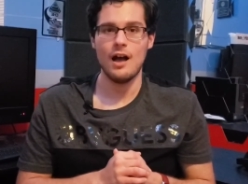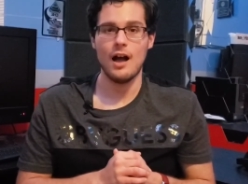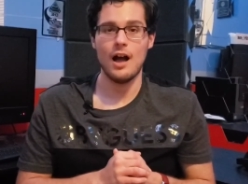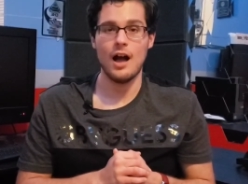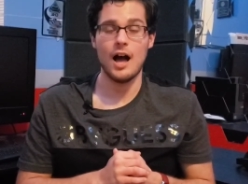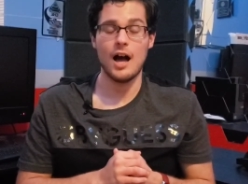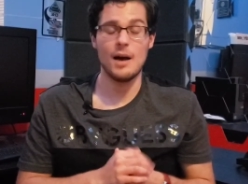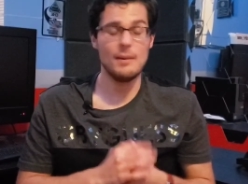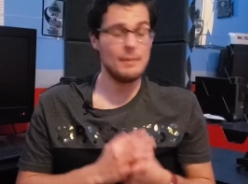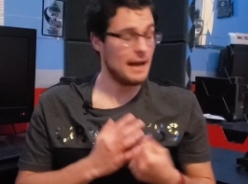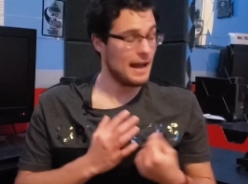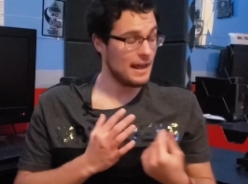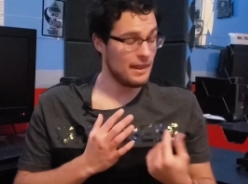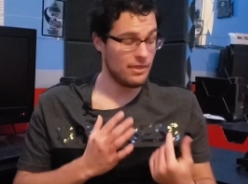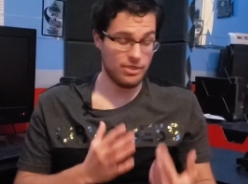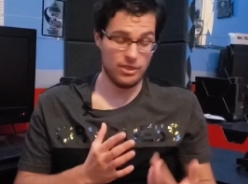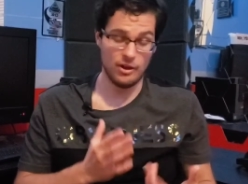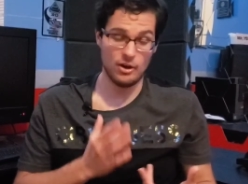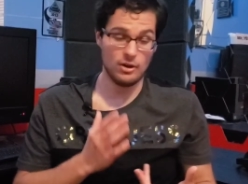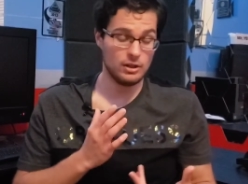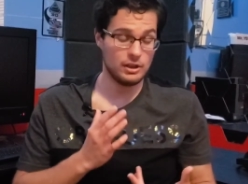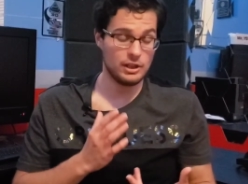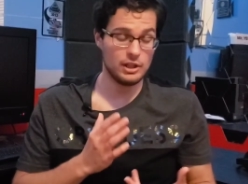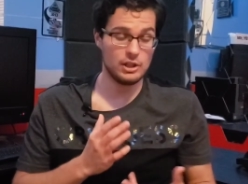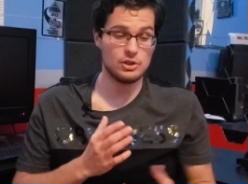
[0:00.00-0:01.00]
Um, I
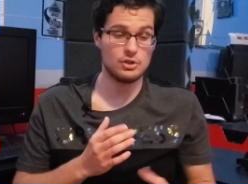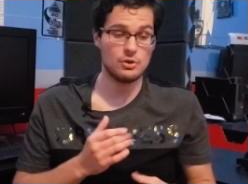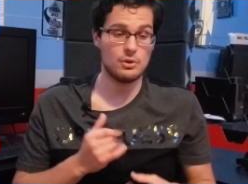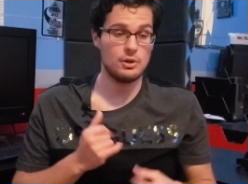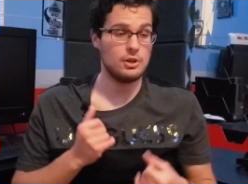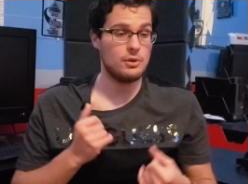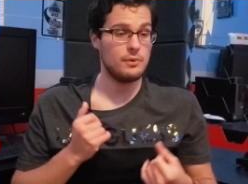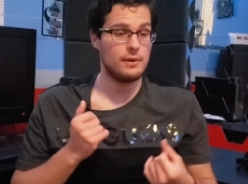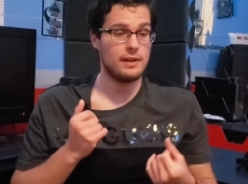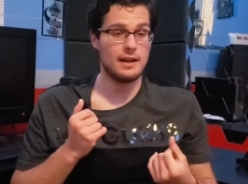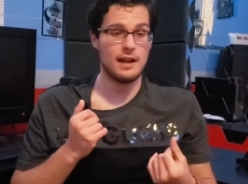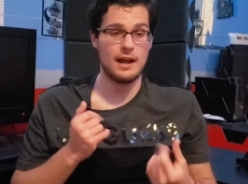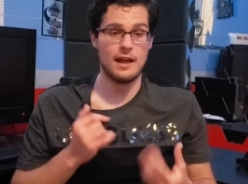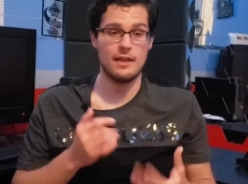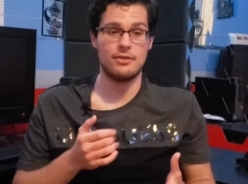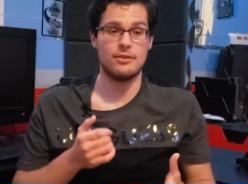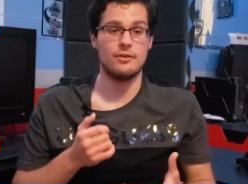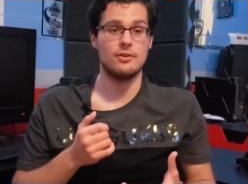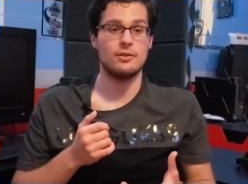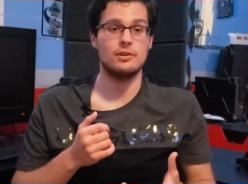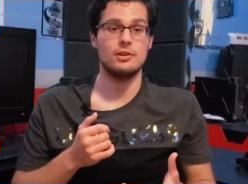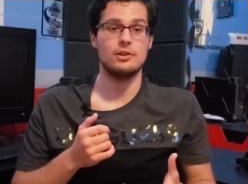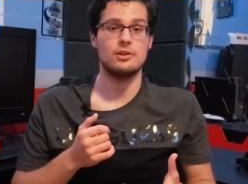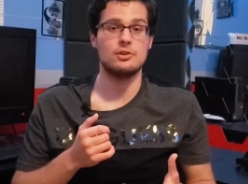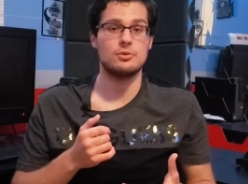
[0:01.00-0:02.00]
thoroughly enjoy doing it. I
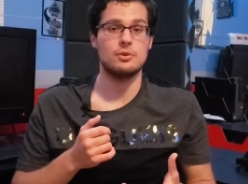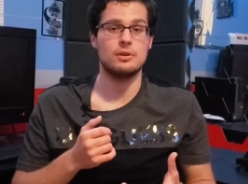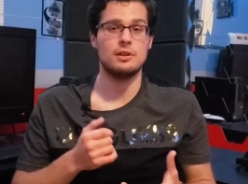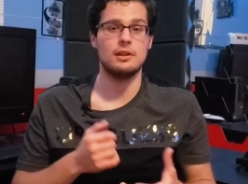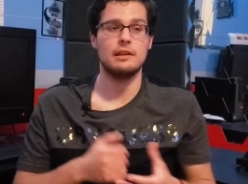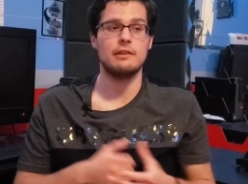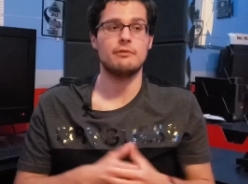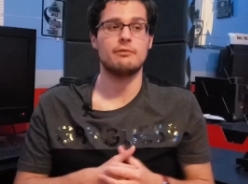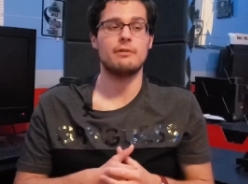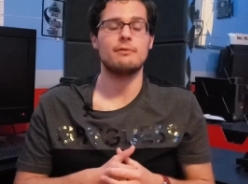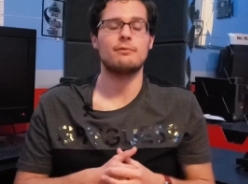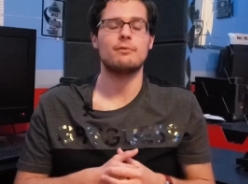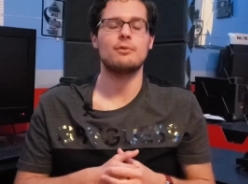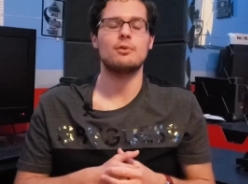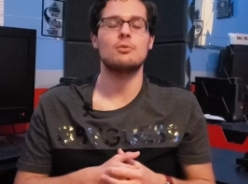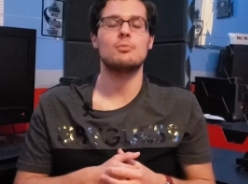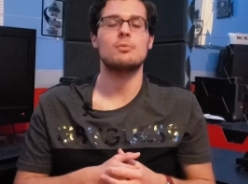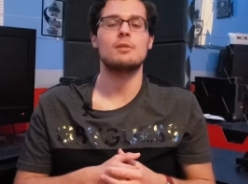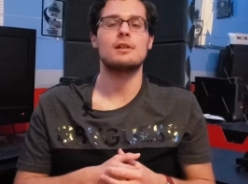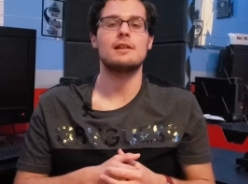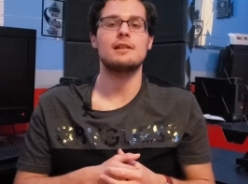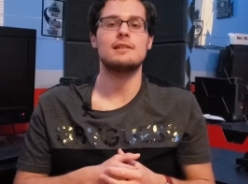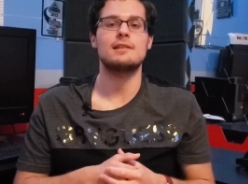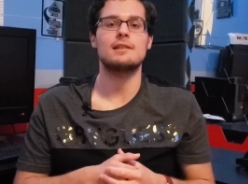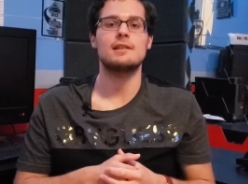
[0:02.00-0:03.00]
thoroughly enjoy delivering for
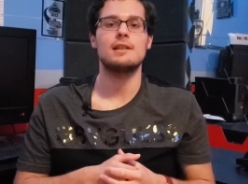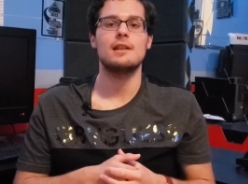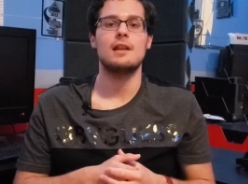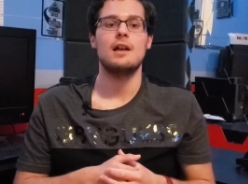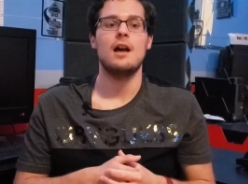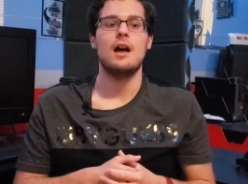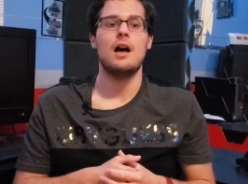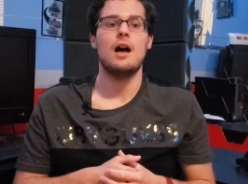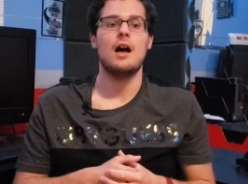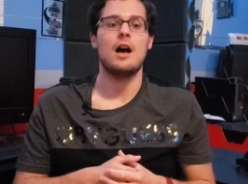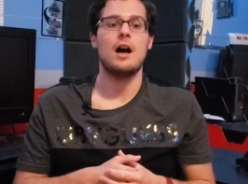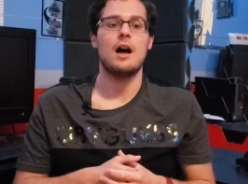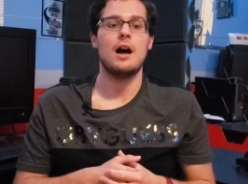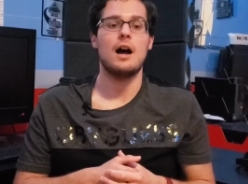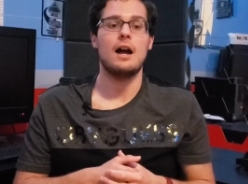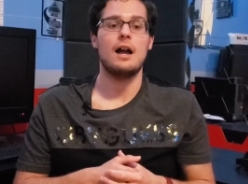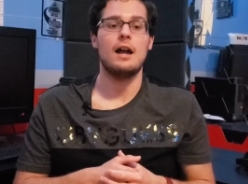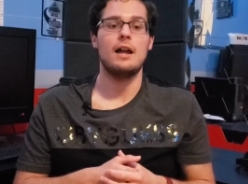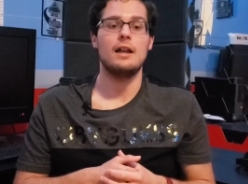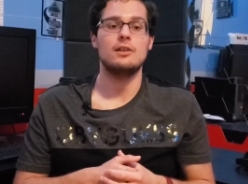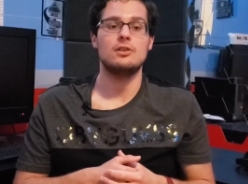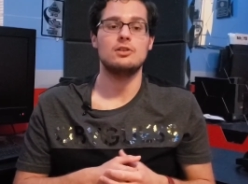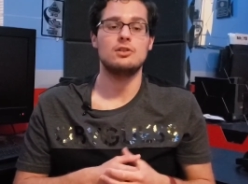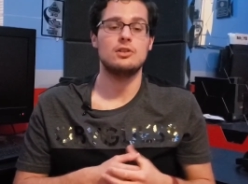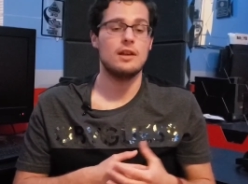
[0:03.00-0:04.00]
Uber Eats. Uh,
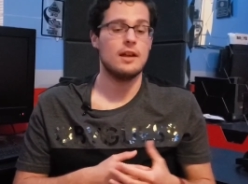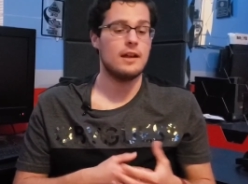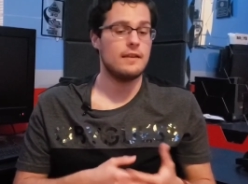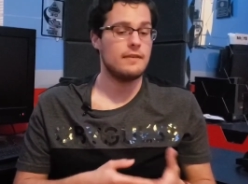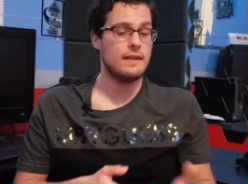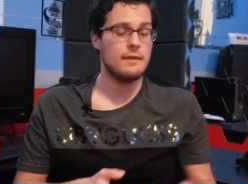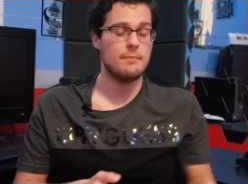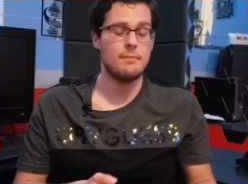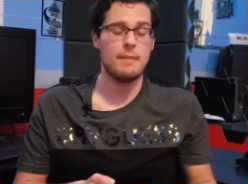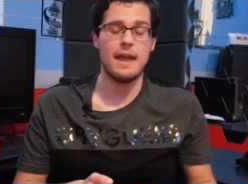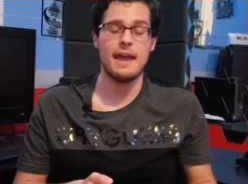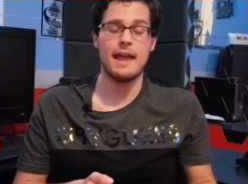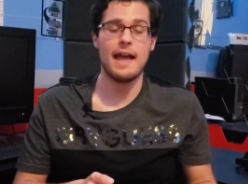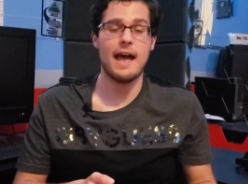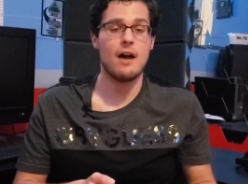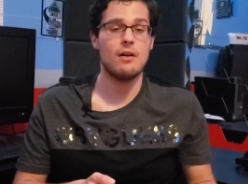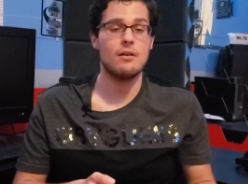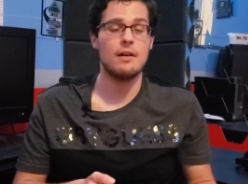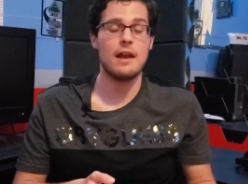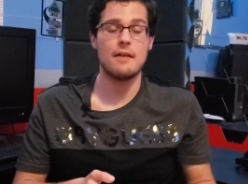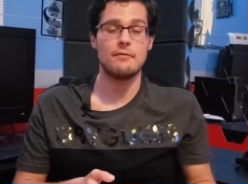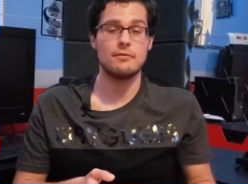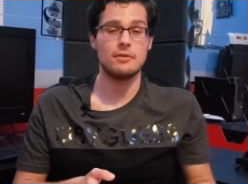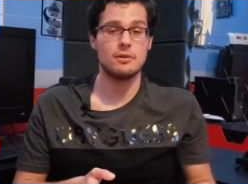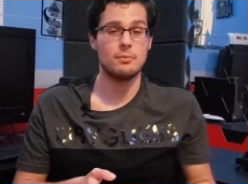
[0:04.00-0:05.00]
I, they pay
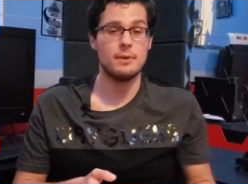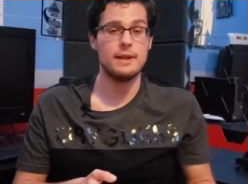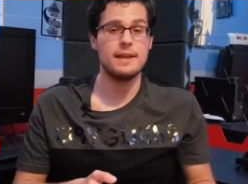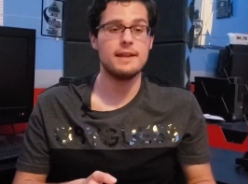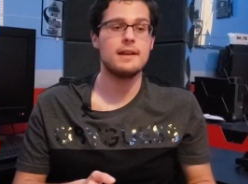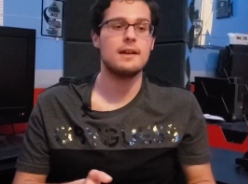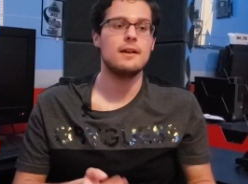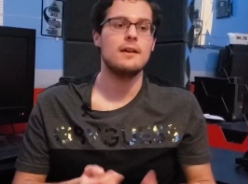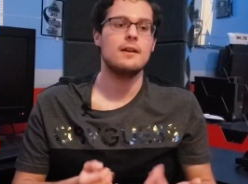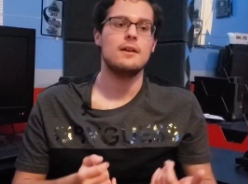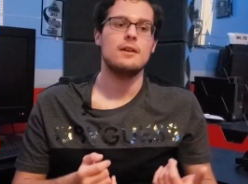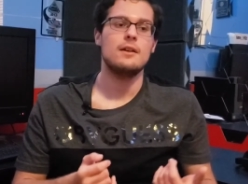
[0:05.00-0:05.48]
out every week.